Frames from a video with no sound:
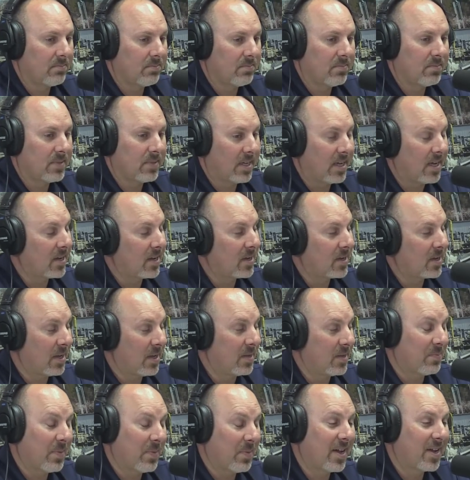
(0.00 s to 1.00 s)
Yeah,
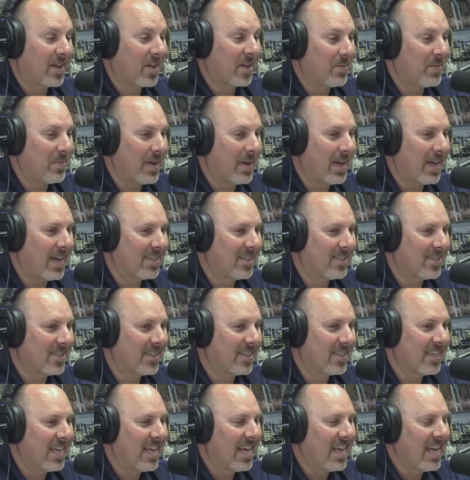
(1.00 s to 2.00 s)
I can imagine.
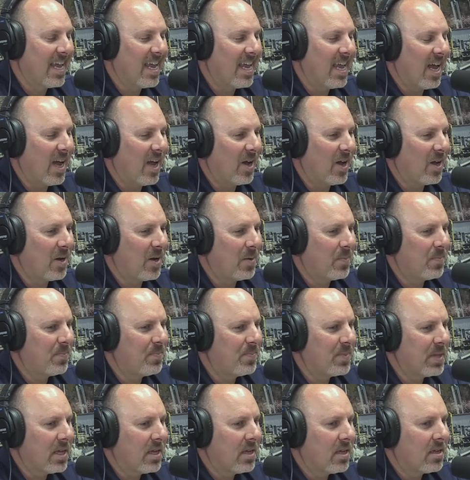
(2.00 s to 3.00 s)

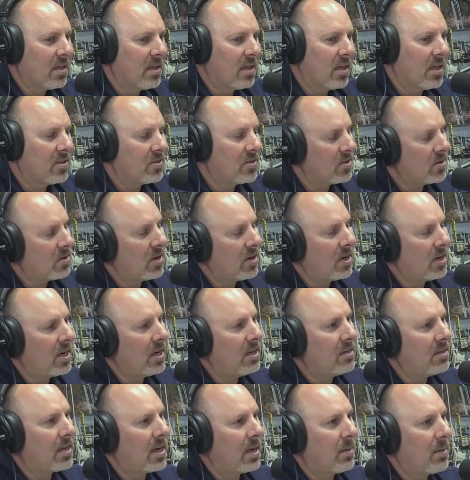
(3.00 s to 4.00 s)
Is there any
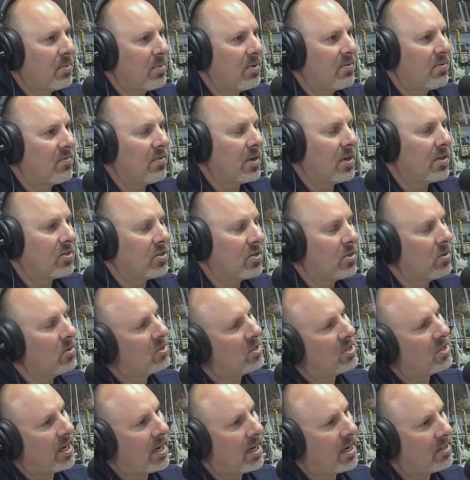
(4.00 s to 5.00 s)
type of
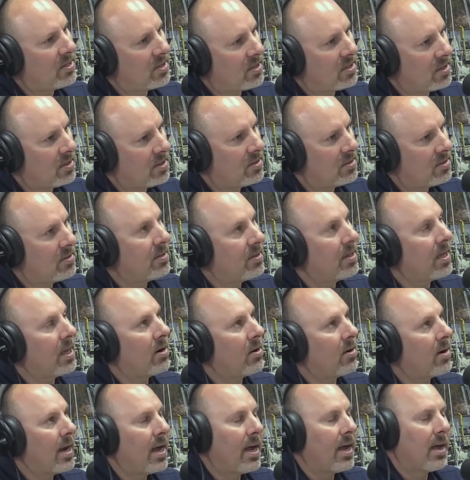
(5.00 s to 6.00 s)
associations that are
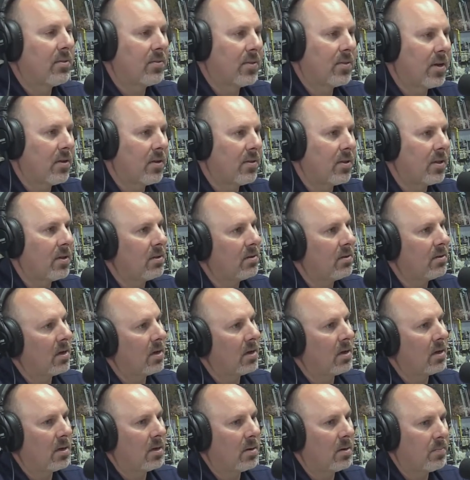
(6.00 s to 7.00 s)
out there that
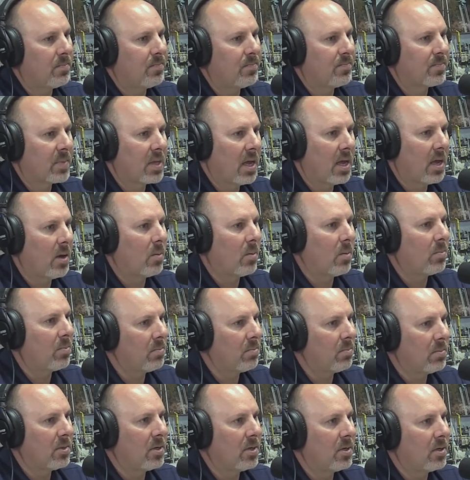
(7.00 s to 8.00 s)
help,
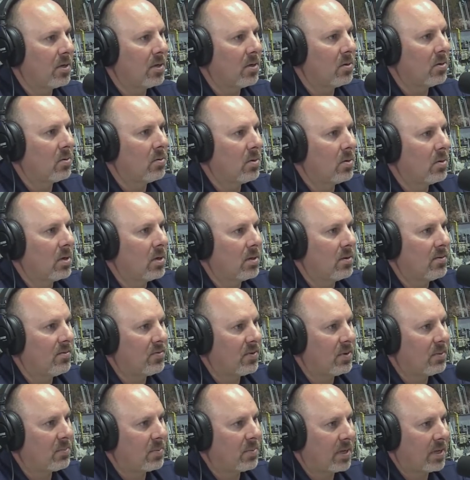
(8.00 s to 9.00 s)

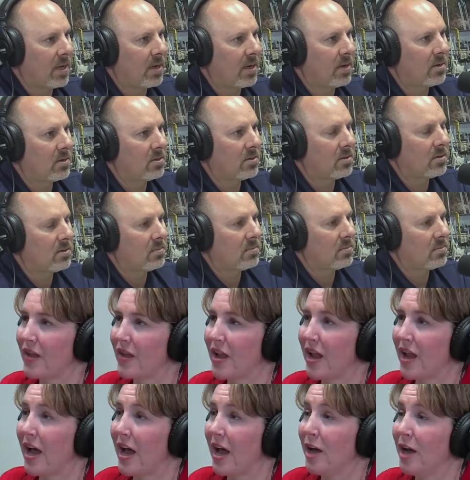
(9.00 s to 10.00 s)
event planners?
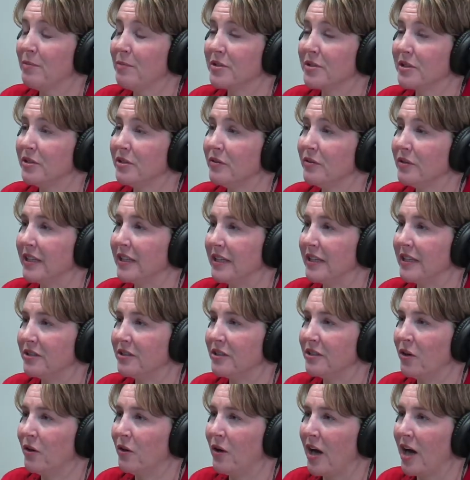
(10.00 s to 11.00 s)
Absolutely.
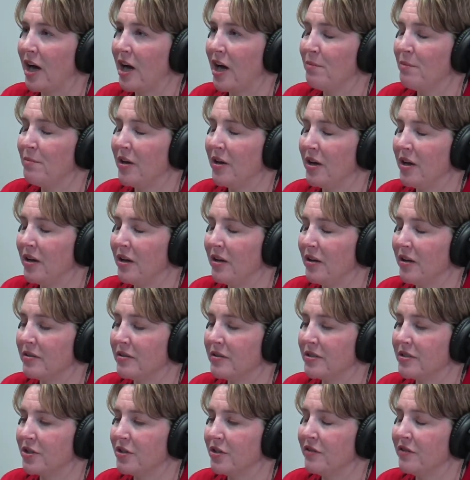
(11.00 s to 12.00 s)
So I'm a
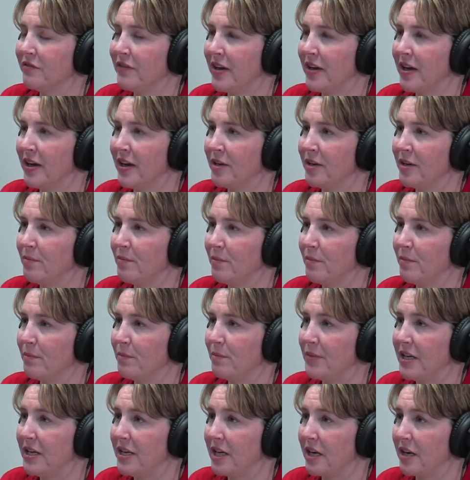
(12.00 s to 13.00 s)
certified
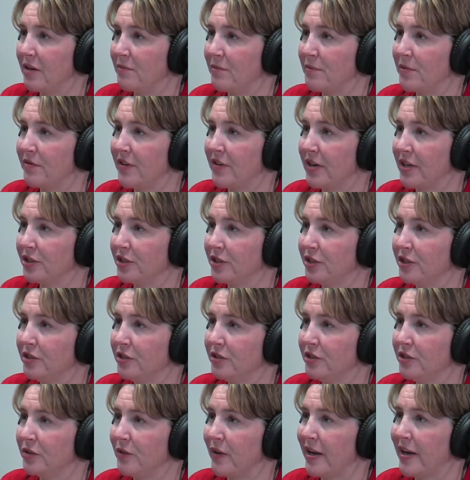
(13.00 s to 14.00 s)
meeting professional,
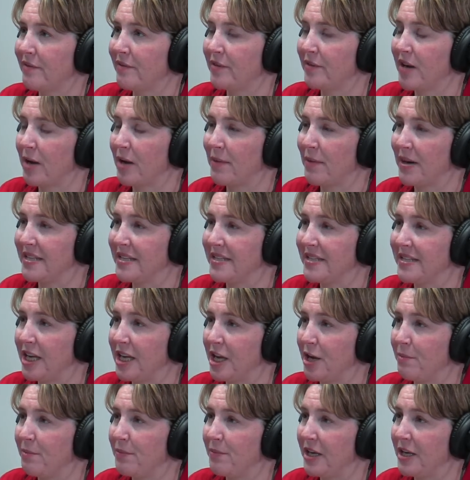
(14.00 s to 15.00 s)
so I've got my
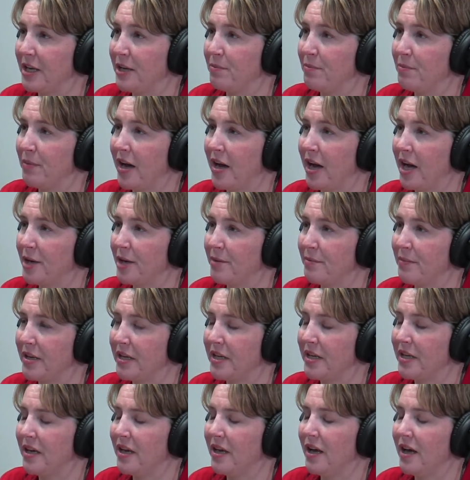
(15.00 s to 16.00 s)
CMP behind me.
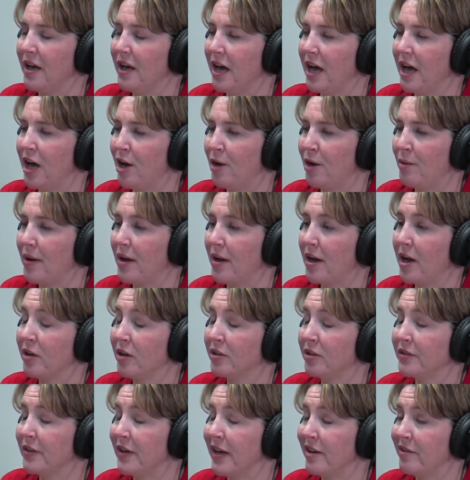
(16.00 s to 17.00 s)
I
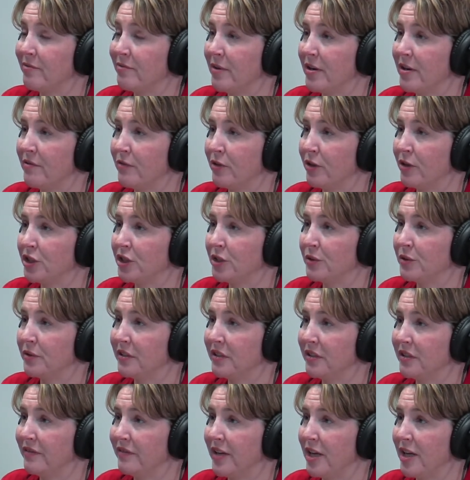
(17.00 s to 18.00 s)
also have my virtual
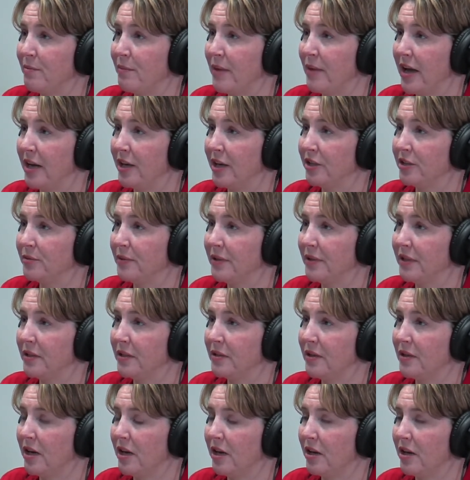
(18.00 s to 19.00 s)
event management
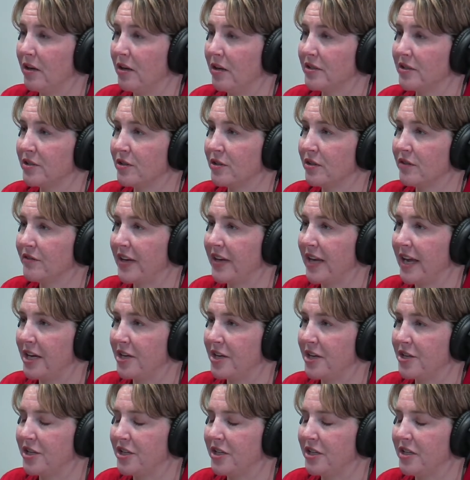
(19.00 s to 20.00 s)

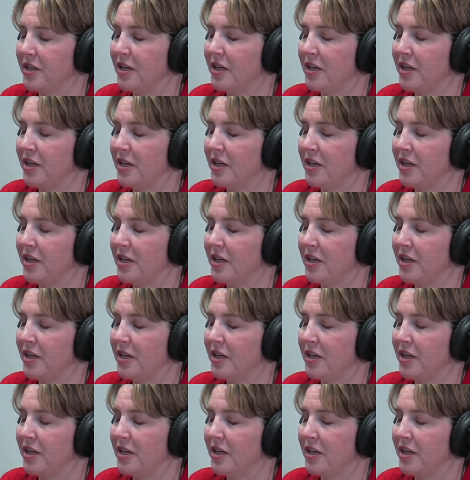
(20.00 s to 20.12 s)
certification.